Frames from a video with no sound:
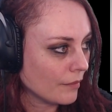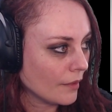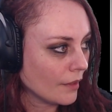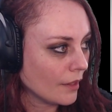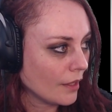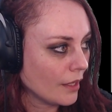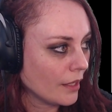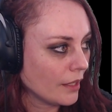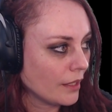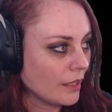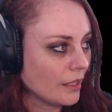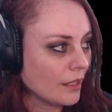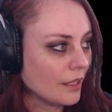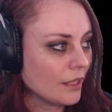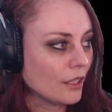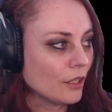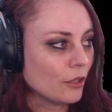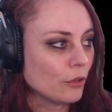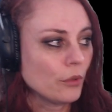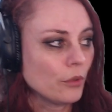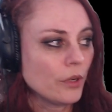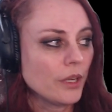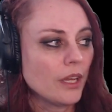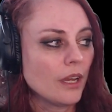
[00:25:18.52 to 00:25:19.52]
Here
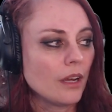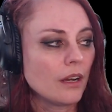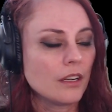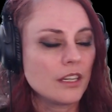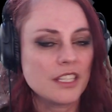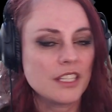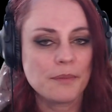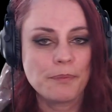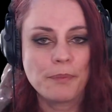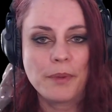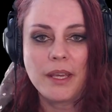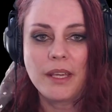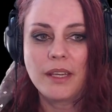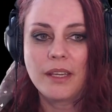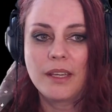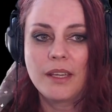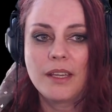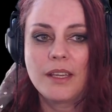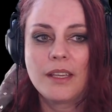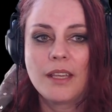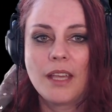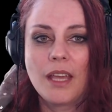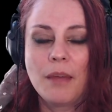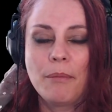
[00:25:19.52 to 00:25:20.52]
we are
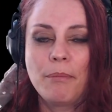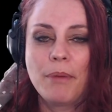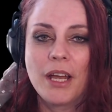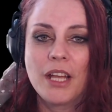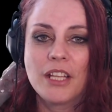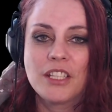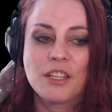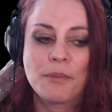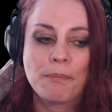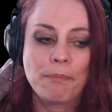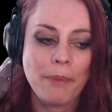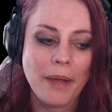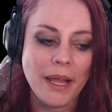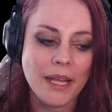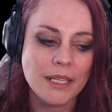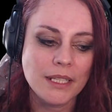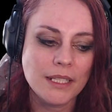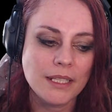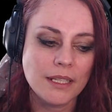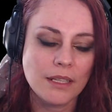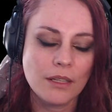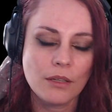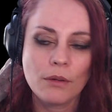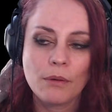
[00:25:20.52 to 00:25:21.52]
speaking about
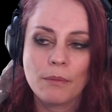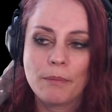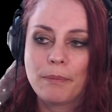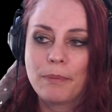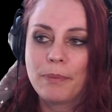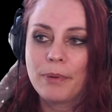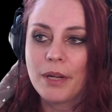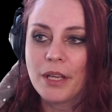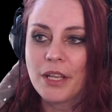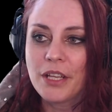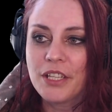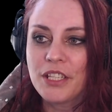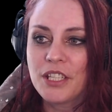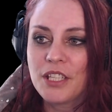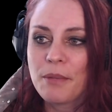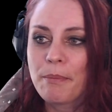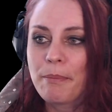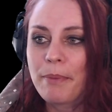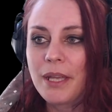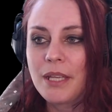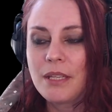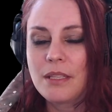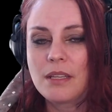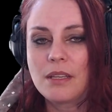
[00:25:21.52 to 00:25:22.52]
Pantheon Plus.
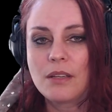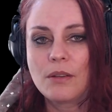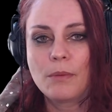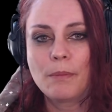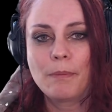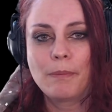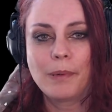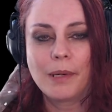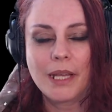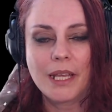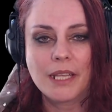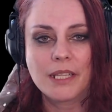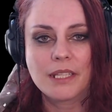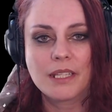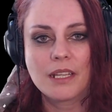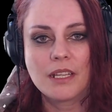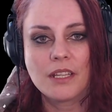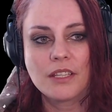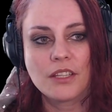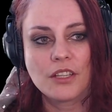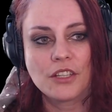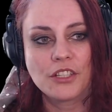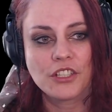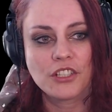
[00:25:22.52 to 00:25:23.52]
Pantheon Plus
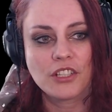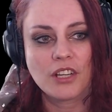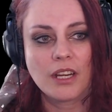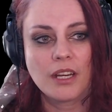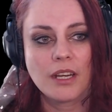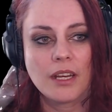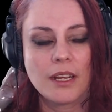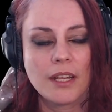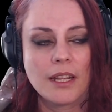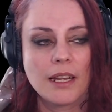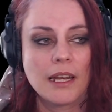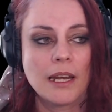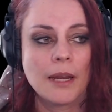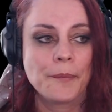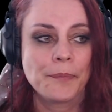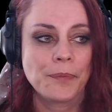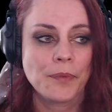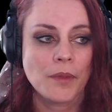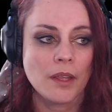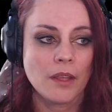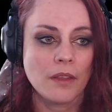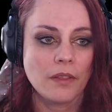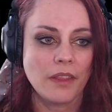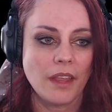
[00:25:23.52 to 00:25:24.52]
is a channel
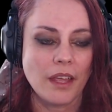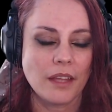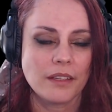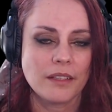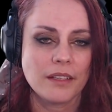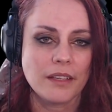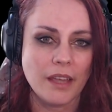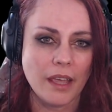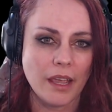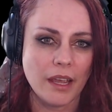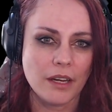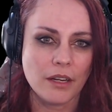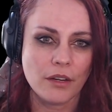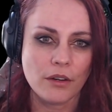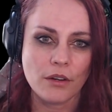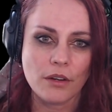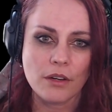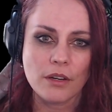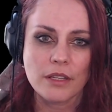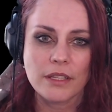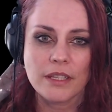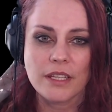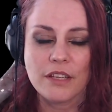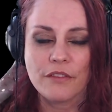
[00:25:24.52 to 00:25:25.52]
that
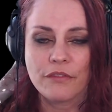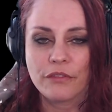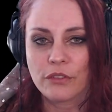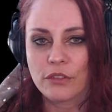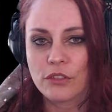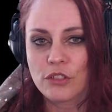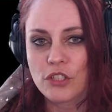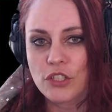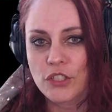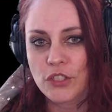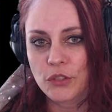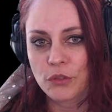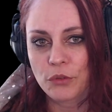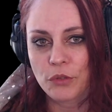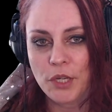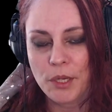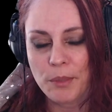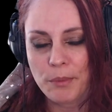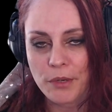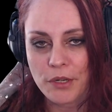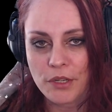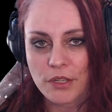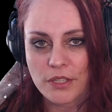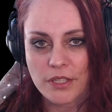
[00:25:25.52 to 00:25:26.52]
gather different
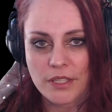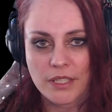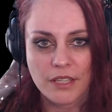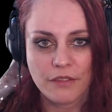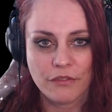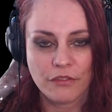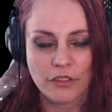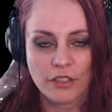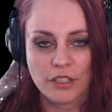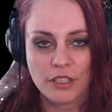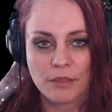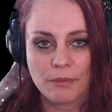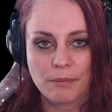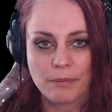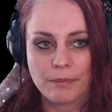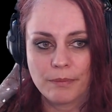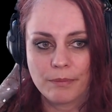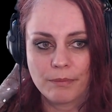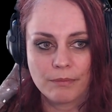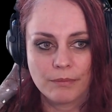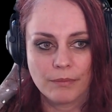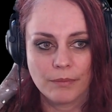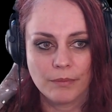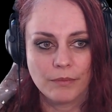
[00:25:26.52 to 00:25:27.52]
streamers, different
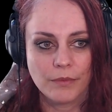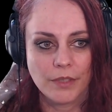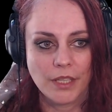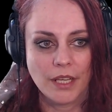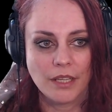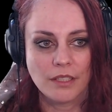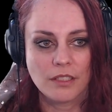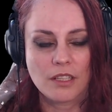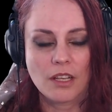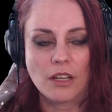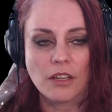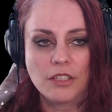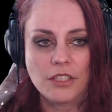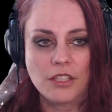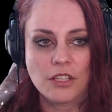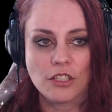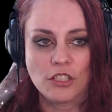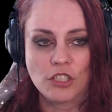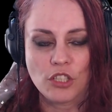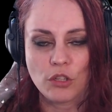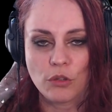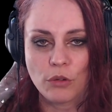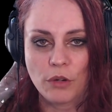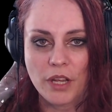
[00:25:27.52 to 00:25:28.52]
yes content
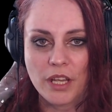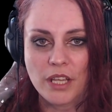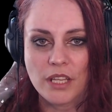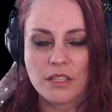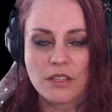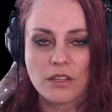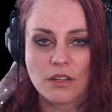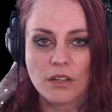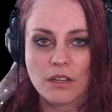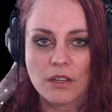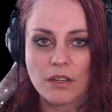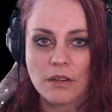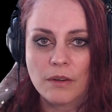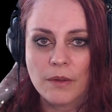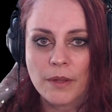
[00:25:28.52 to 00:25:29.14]
creator